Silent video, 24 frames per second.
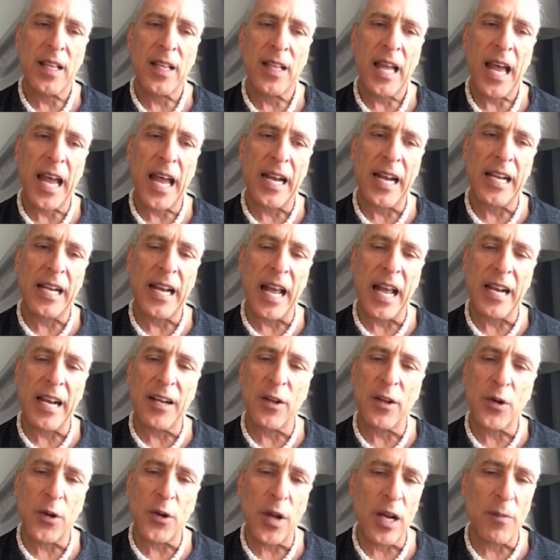And it had
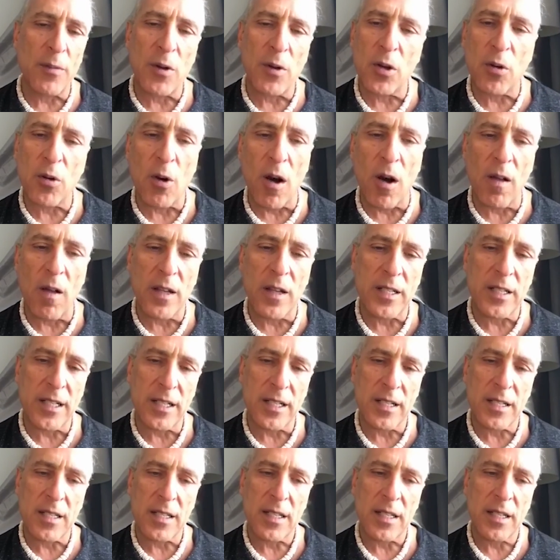incredible
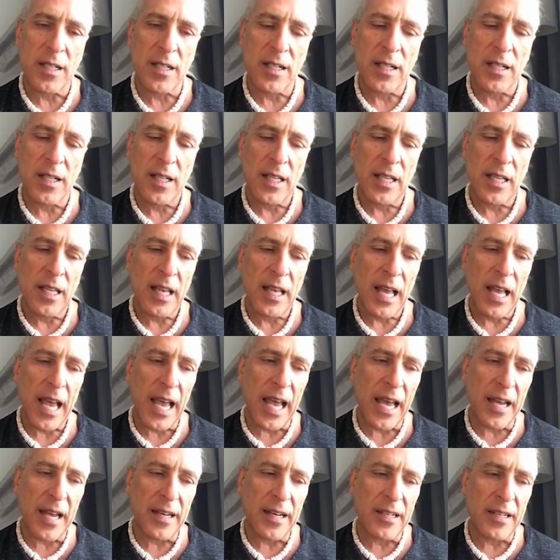qualities.
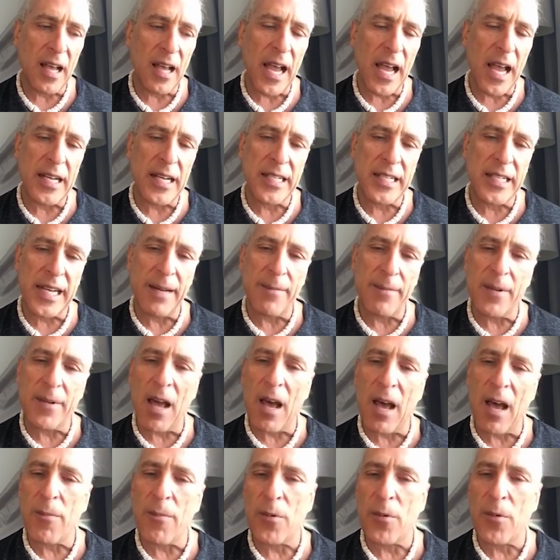And I teamed
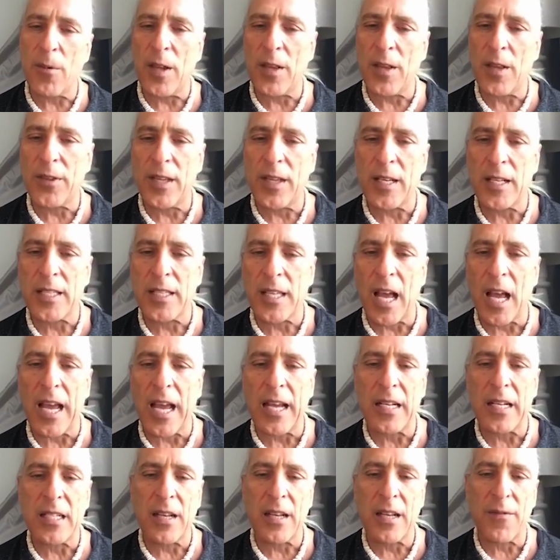up with the
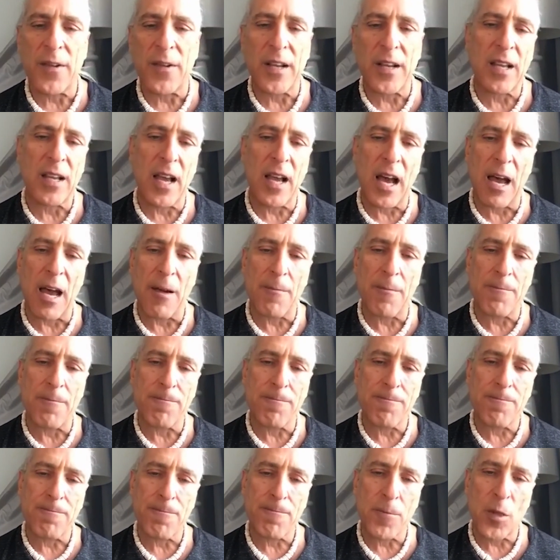scientific
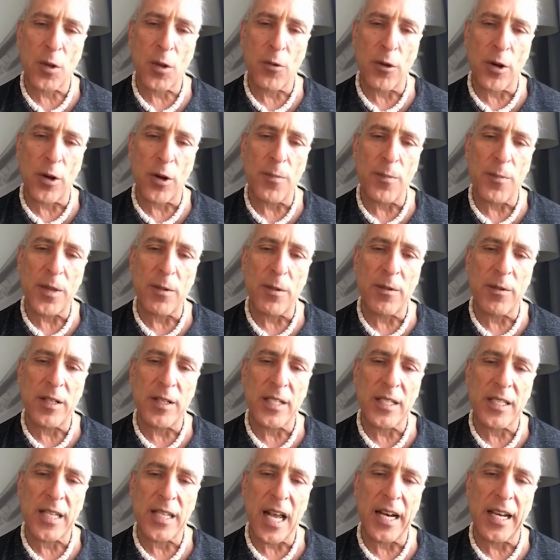group that
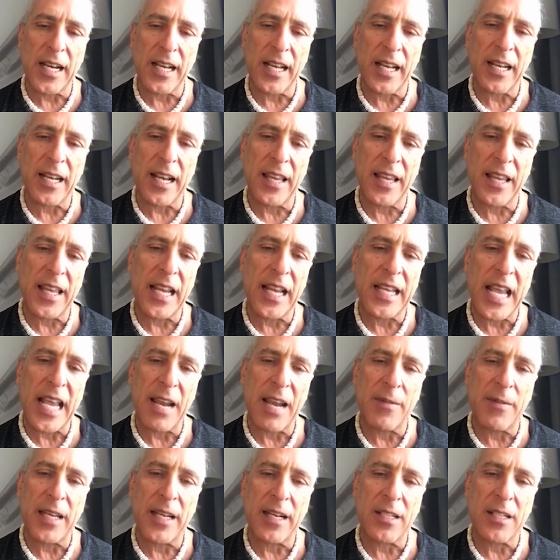was studying it, and they gave
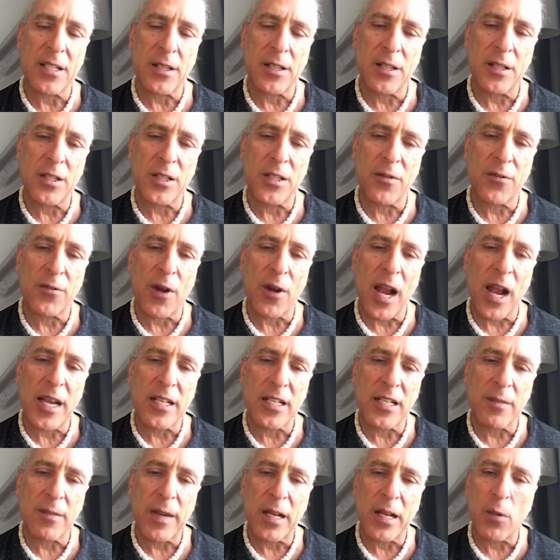me the exclusive
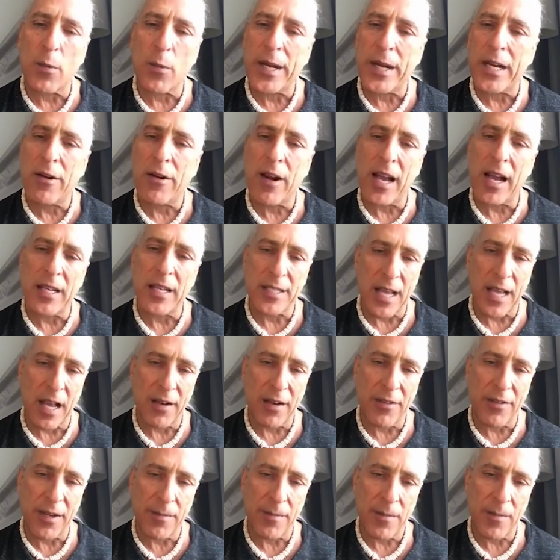rights to make wheatgrass out
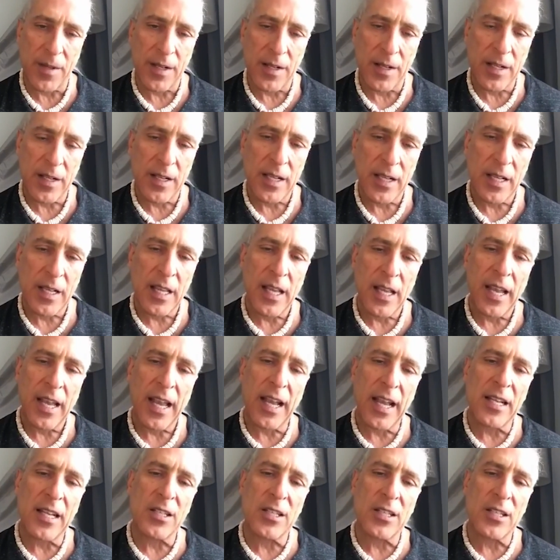of it.